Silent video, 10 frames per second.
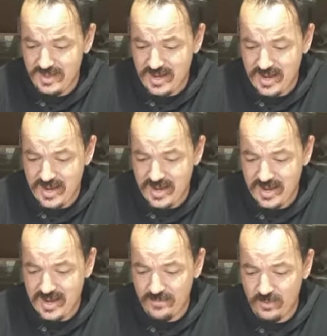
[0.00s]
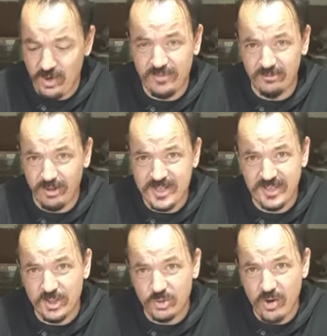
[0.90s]
I've recently
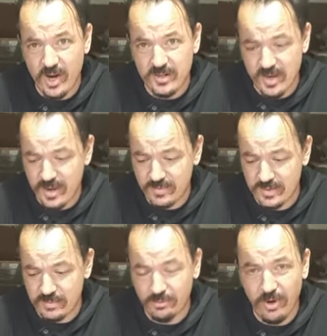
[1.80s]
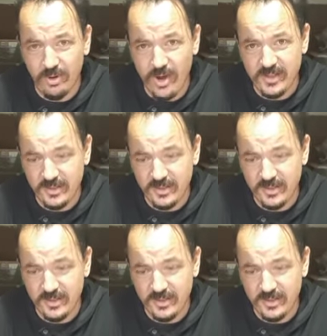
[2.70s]
tried some of the Pro line.